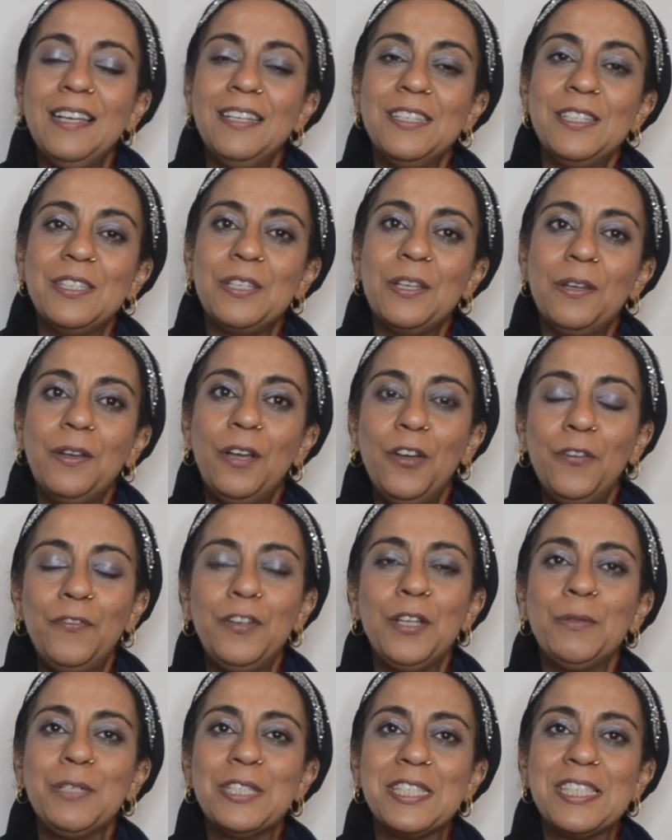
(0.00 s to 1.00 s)
so
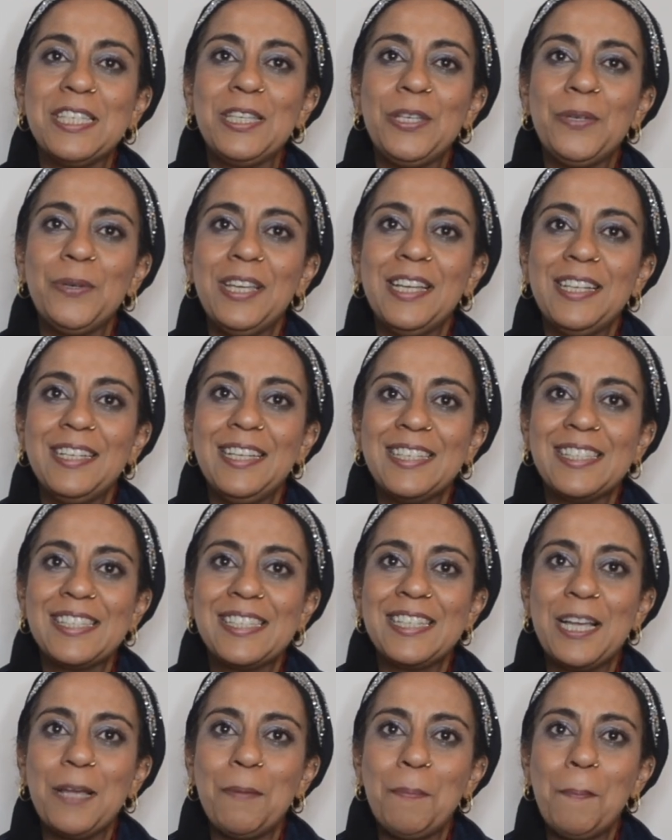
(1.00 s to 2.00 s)
hopefully we'll see you again
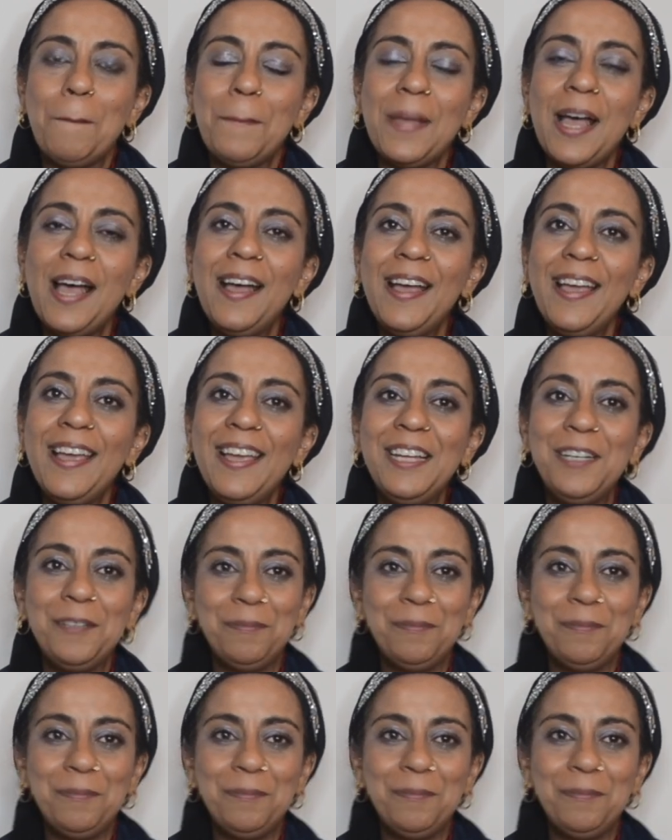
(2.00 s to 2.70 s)
next time. Bye.